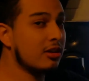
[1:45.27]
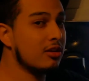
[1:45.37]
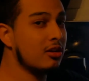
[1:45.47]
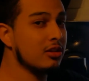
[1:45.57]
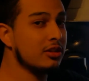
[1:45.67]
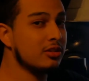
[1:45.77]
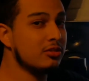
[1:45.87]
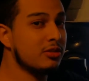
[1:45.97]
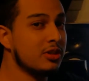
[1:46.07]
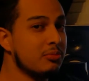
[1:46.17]
alcohol
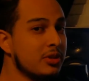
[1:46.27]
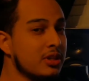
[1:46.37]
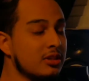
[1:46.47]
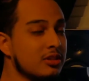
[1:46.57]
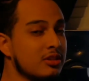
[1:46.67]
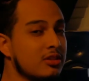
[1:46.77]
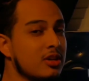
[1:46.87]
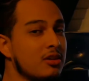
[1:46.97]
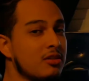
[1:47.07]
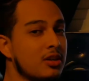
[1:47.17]
industry because it's
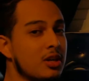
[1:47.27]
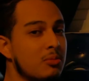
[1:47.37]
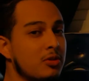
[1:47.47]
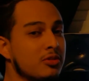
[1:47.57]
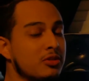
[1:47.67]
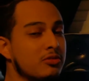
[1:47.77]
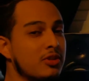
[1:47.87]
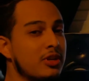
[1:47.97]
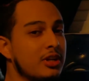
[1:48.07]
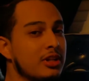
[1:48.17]
produces
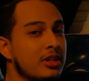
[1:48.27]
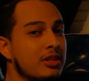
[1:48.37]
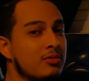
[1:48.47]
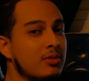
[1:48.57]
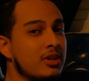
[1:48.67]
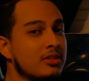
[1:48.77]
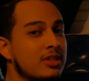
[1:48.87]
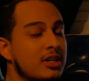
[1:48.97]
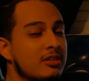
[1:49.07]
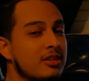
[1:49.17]
very clean and
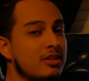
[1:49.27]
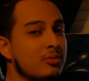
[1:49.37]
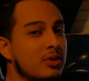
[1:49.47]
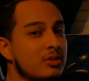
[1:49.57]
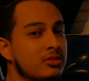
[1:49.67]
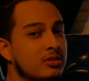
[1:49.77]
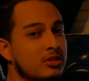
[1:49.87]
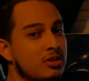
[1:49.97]
sanitary welds.